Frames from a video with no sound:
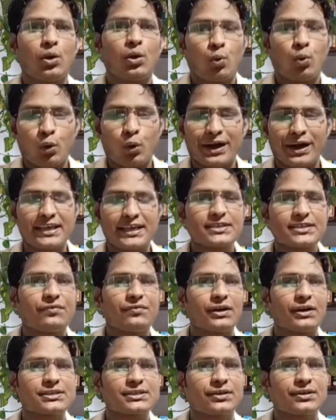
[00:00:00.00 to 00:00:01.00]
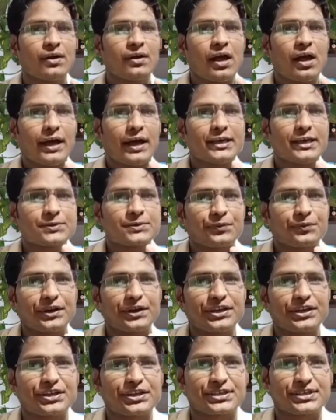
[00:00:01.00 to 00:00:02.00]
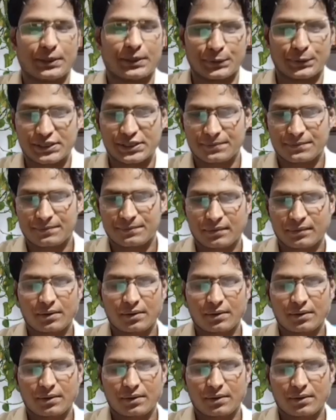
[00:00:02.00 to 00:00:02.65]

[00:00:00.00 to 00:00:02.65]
what is first aspirated sounds.